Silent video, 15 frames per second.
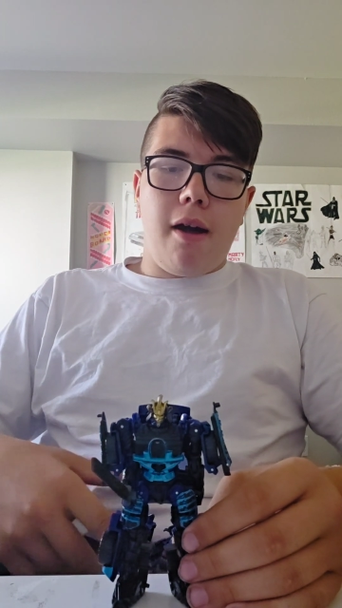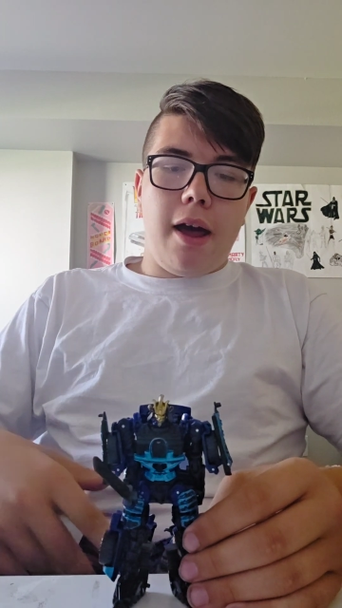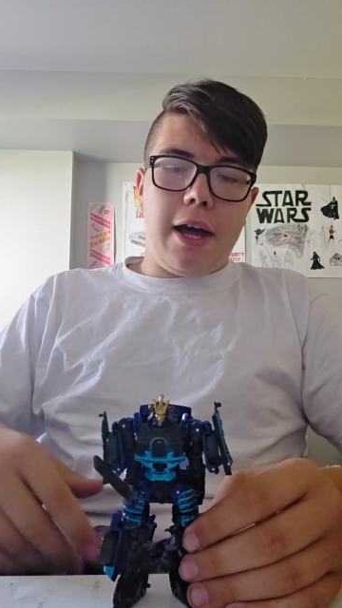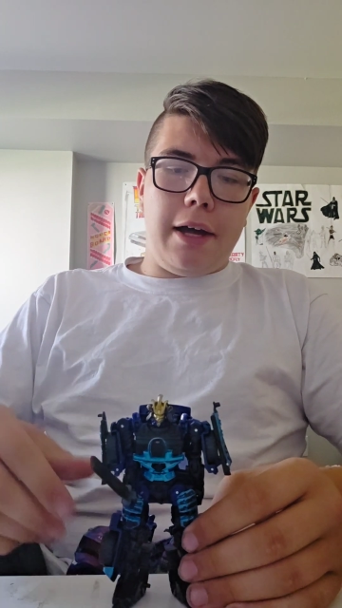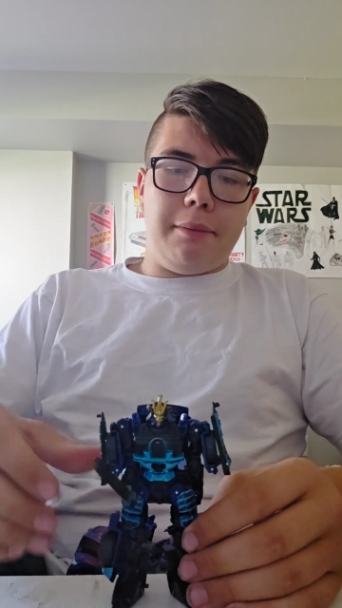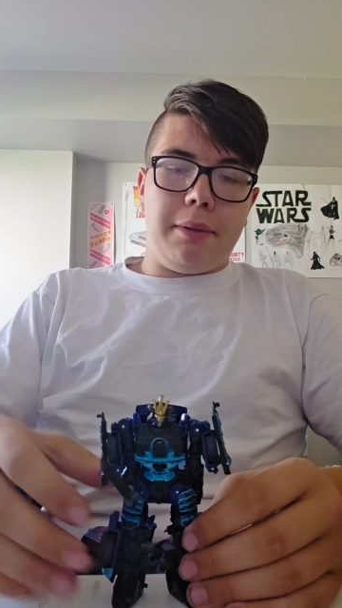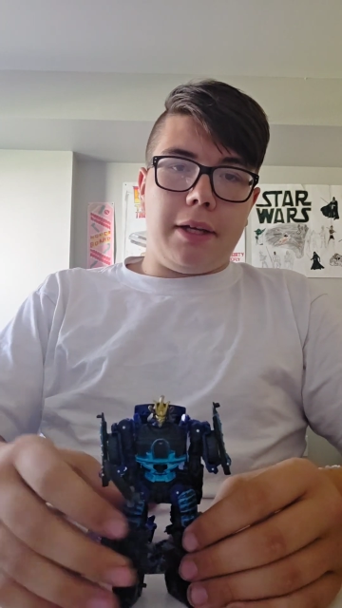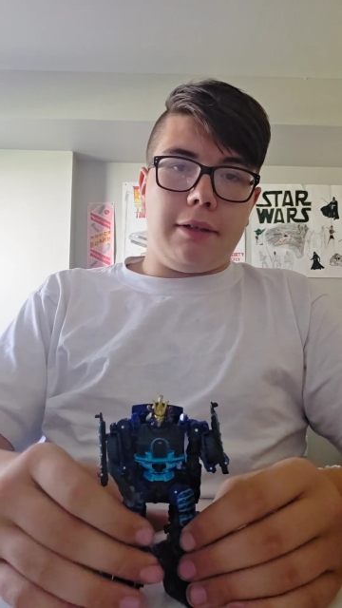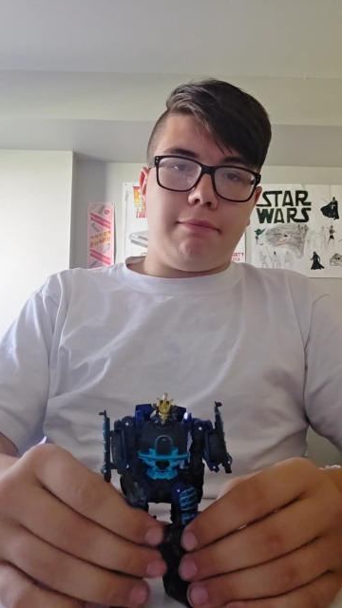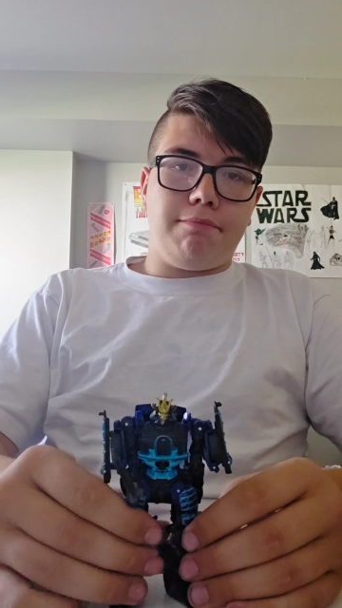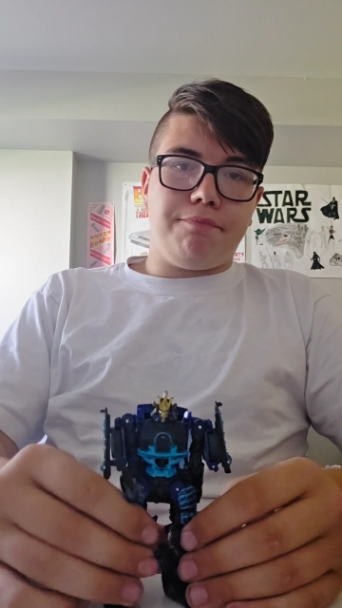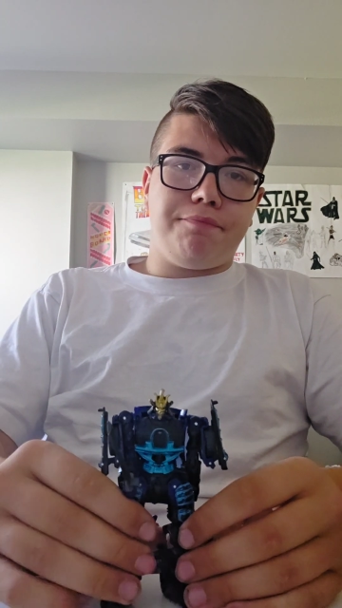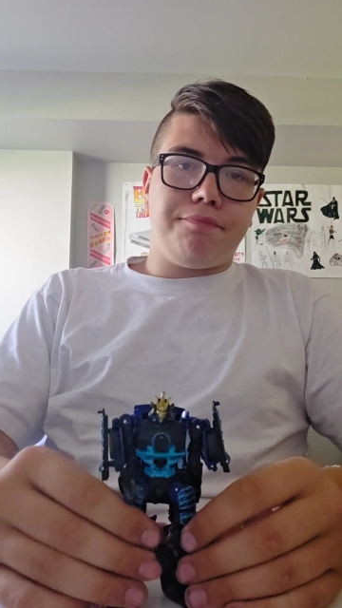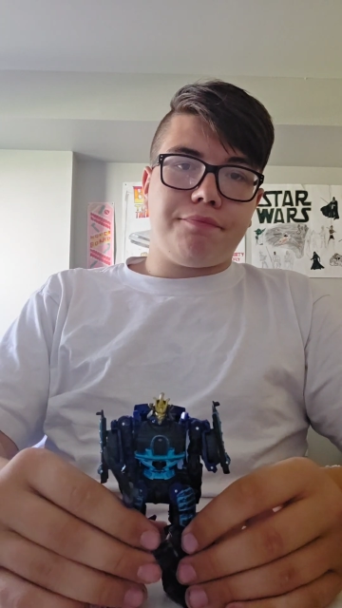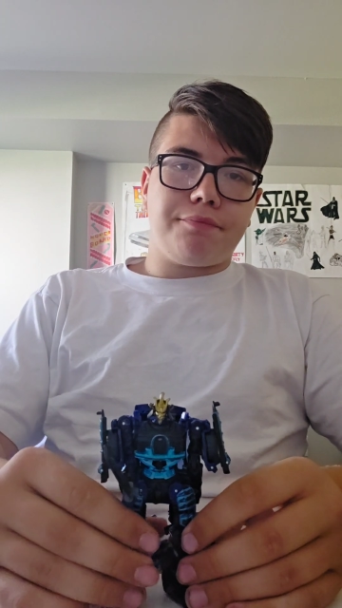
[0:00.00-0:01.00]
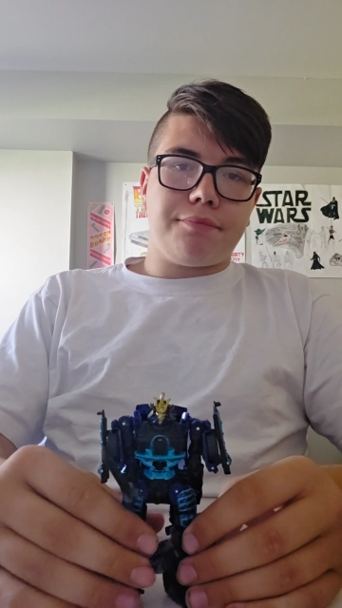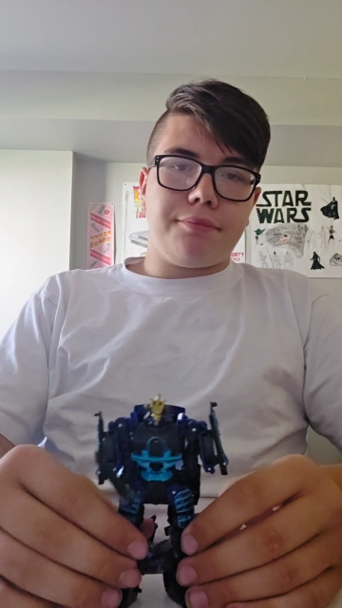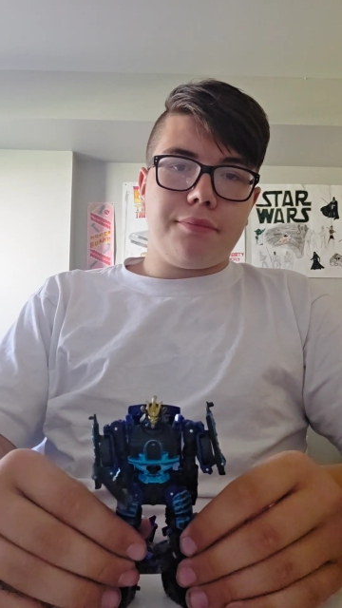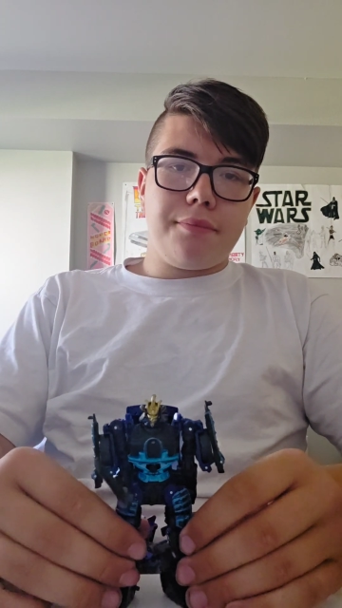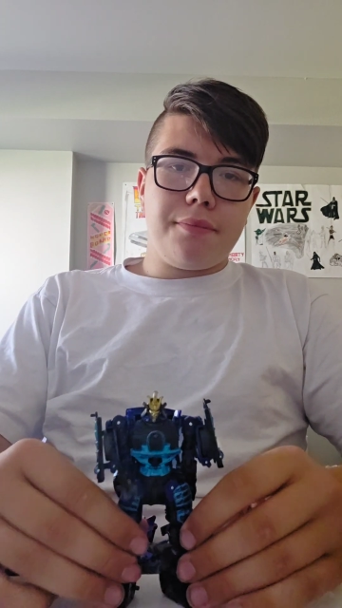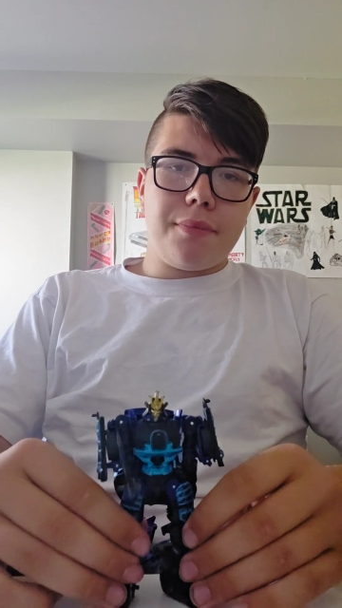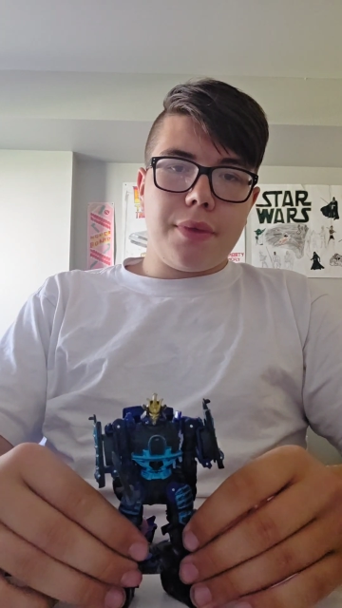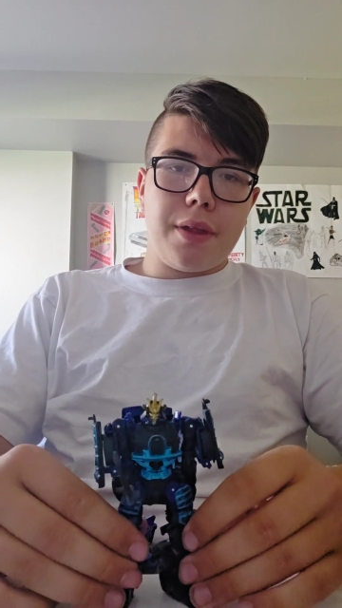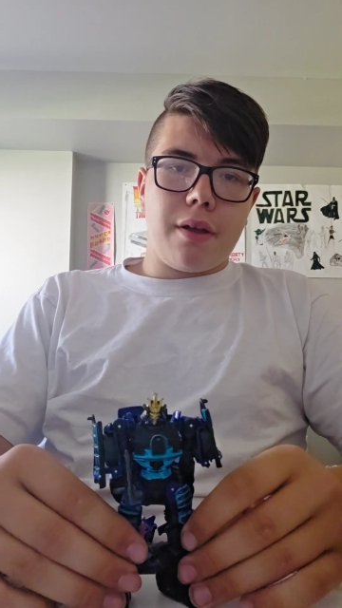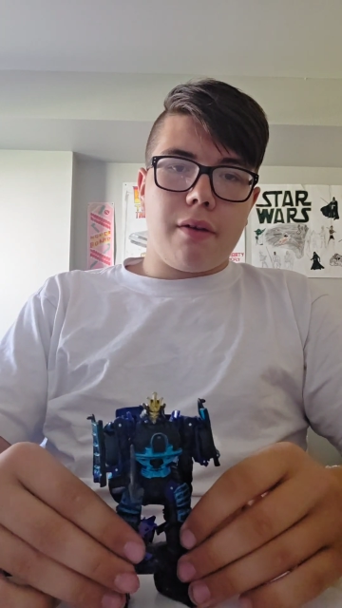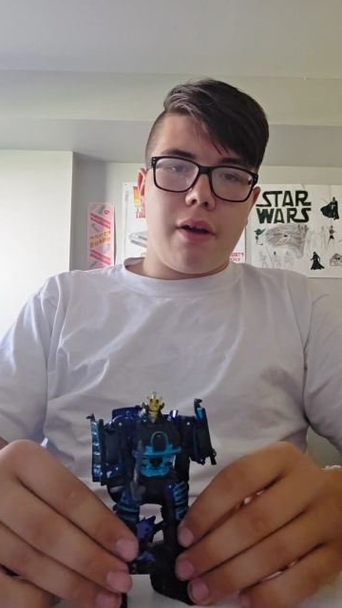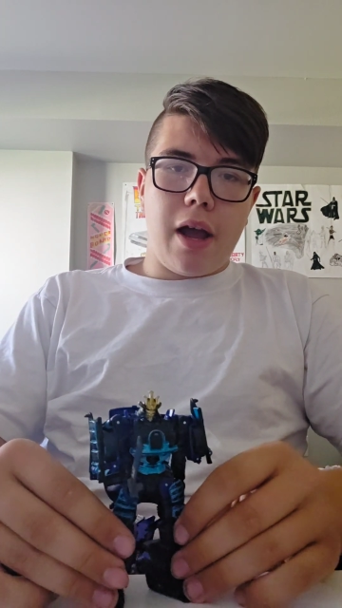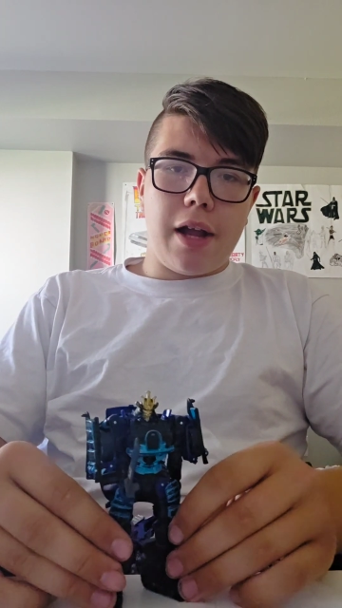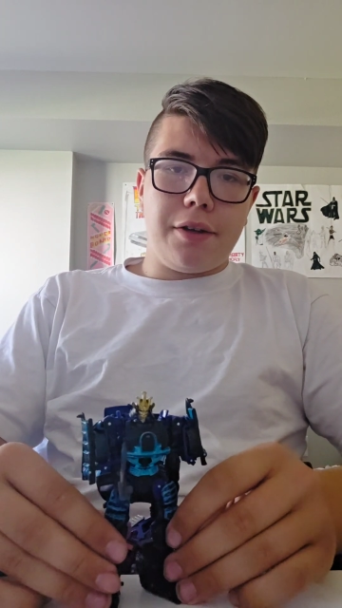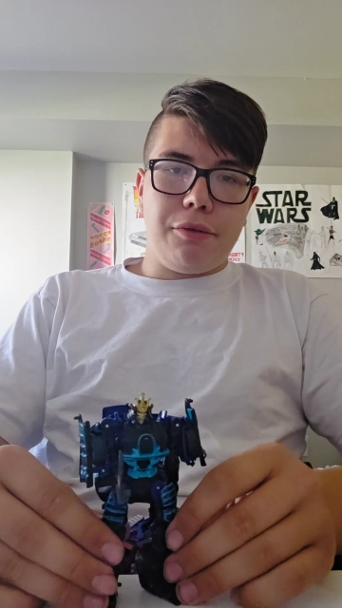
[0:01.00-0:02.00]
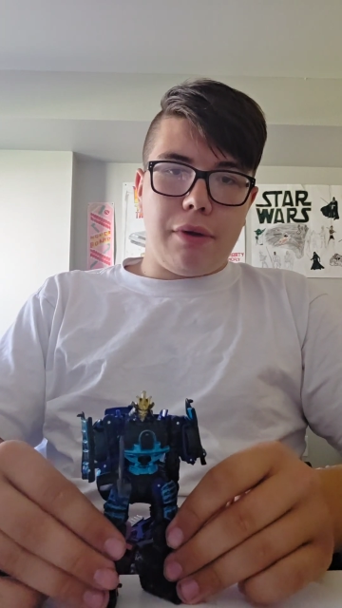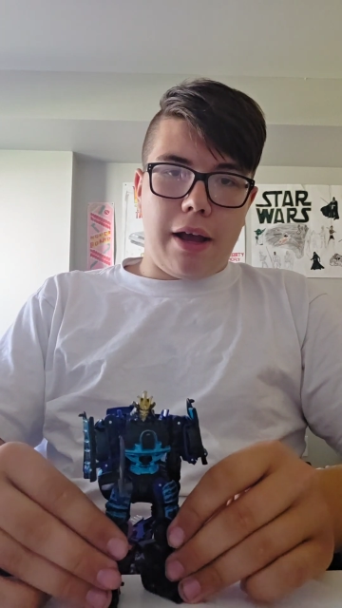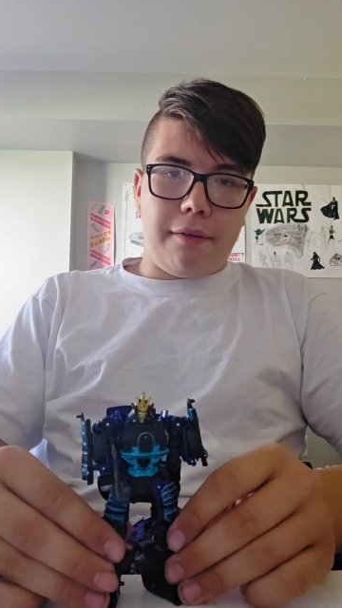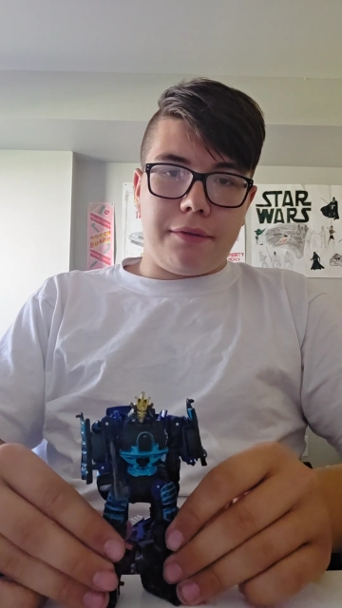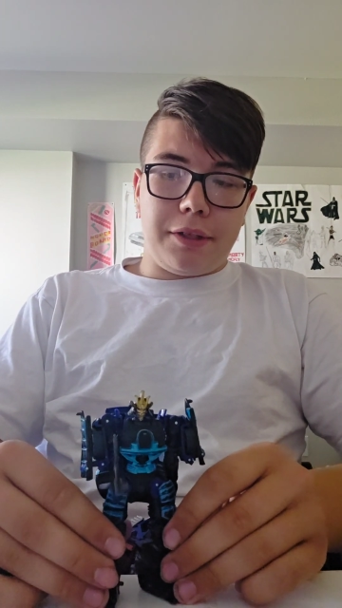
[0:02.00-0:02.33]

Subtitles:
But I do have